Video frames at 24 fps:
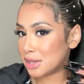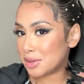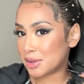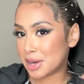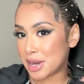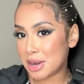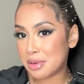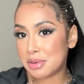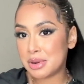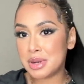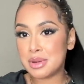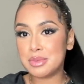know that
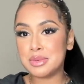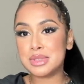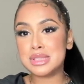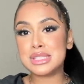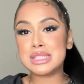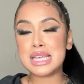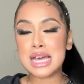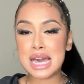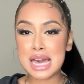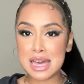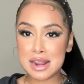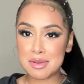red one's
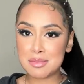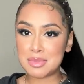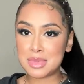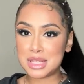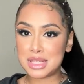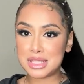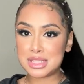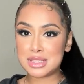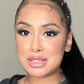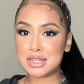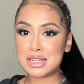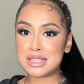tired of me,
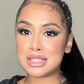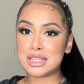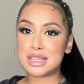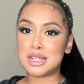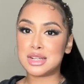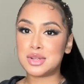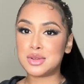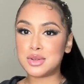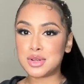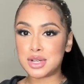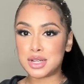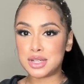so let's get a
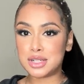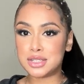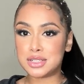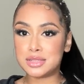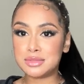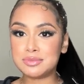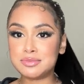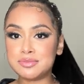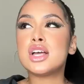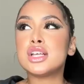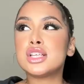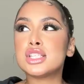new color.
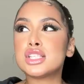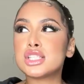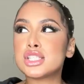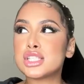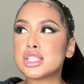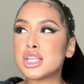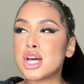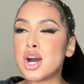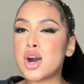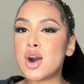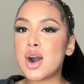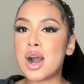
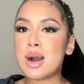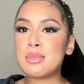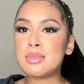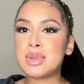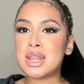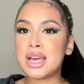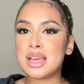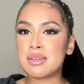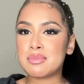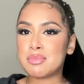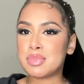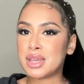So I'm
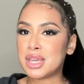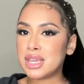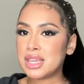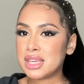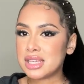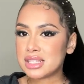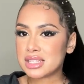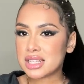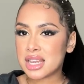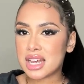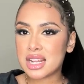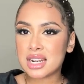like, pink
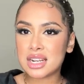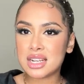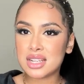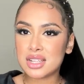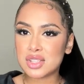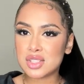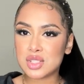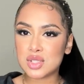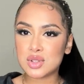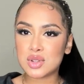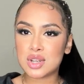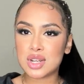is kind of a
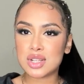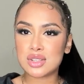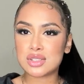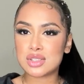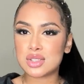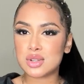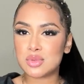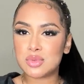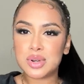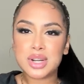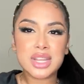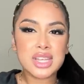little too close
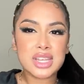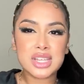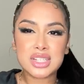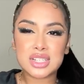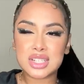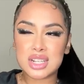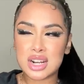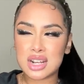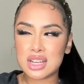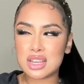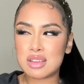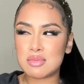to red,
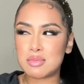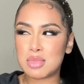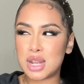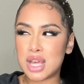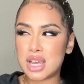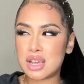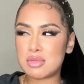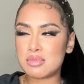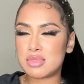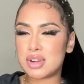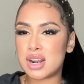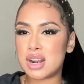should I get
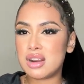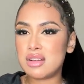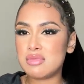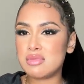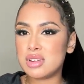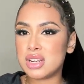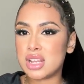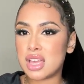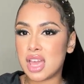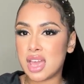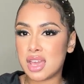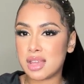black? But I don't
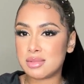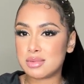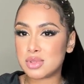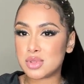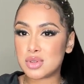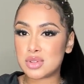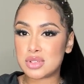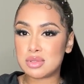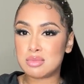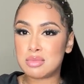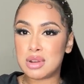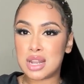really aim
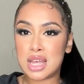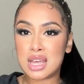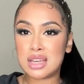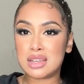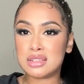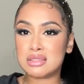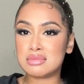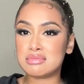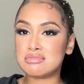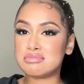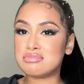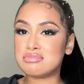towards black
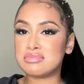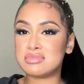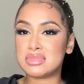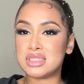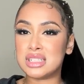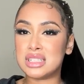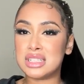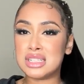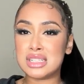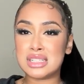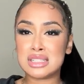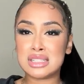
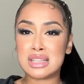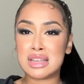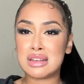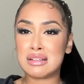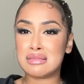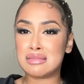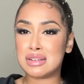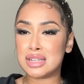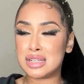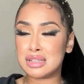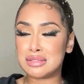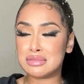unless, I
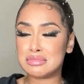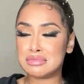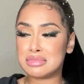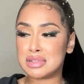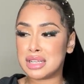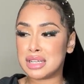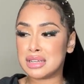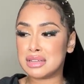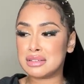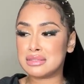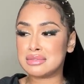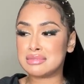don't know,
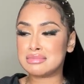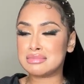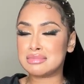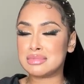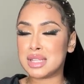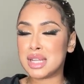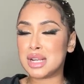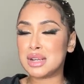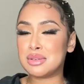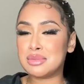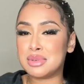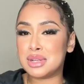like
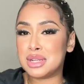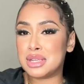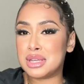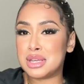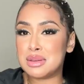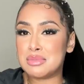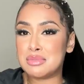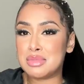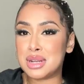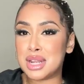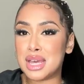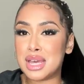I don't really
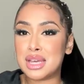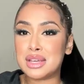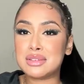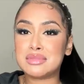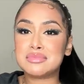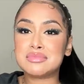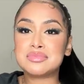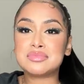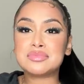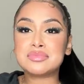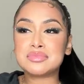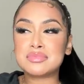get black.
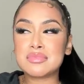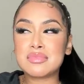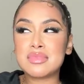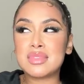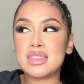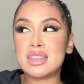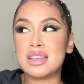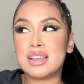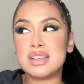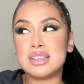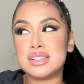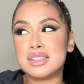
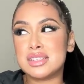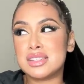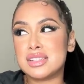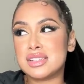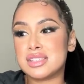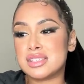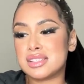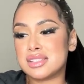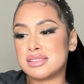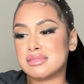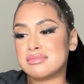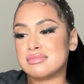It's
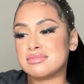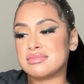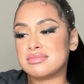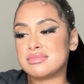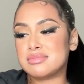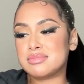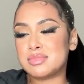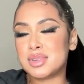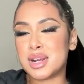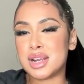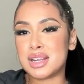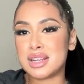just
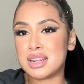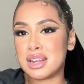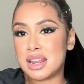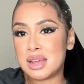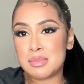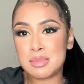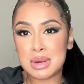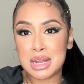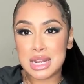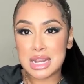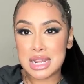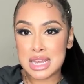probably
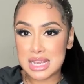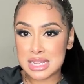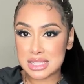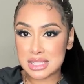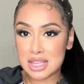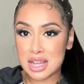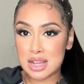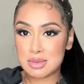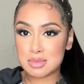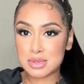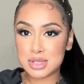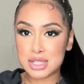like my last
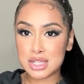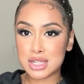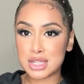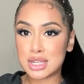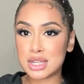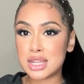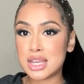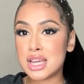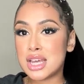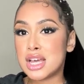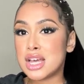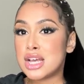
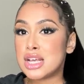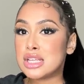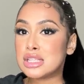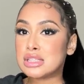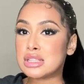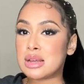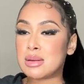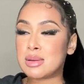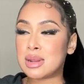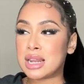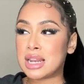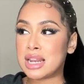option.
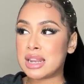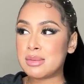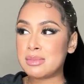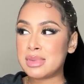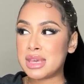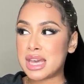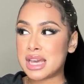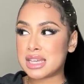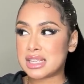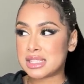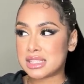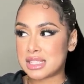So I'm like, let
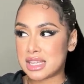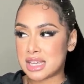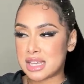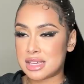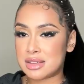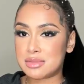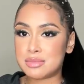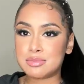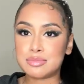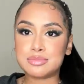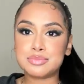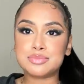me ask
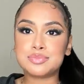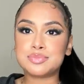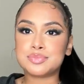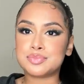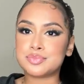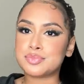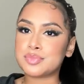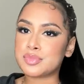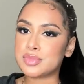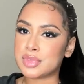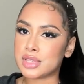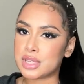Zay.
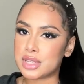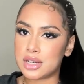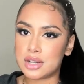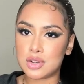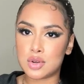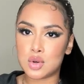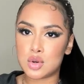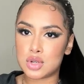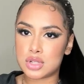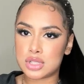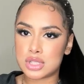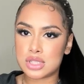
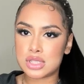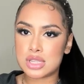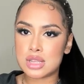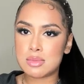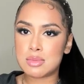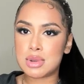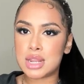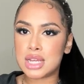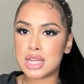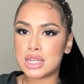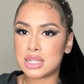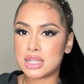Of course he
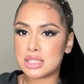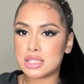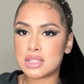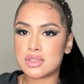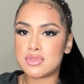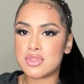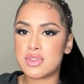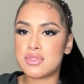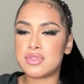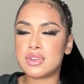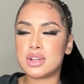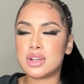said black, that's his
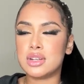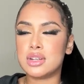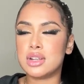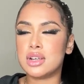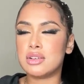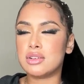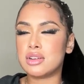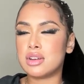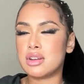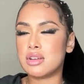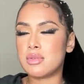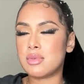favorite color. I
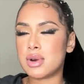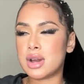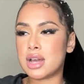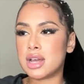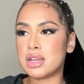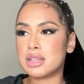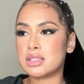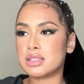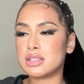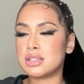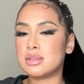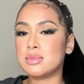don't even know why I
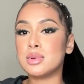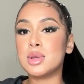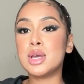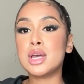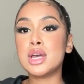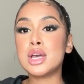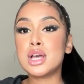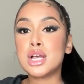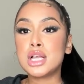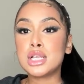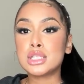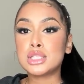asked him.
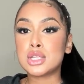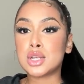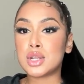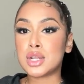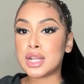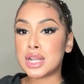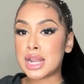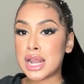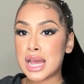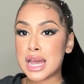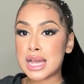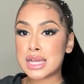So
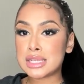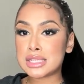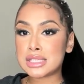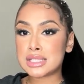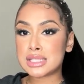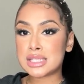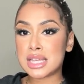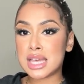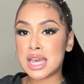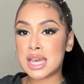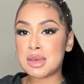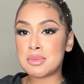then I asked
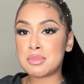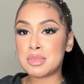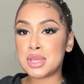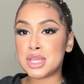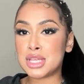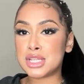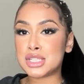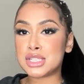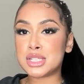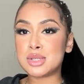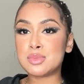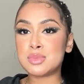Tammy
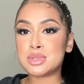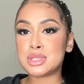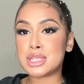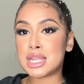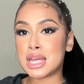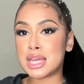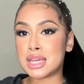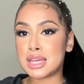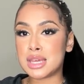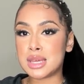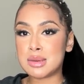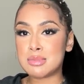and she was
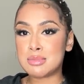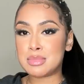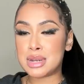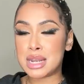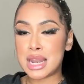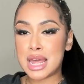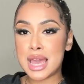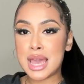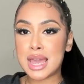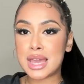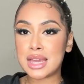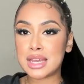like, get
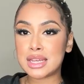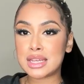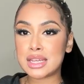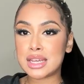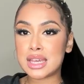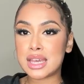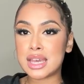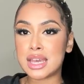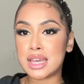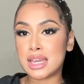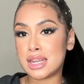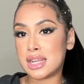black.
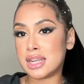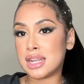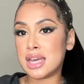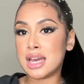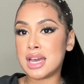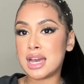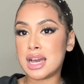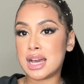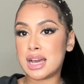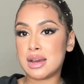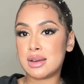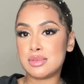And
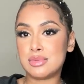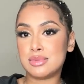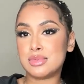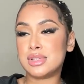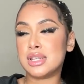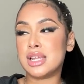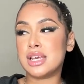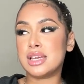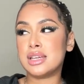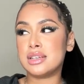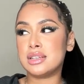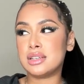I was
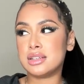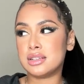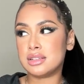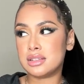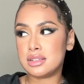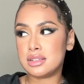like,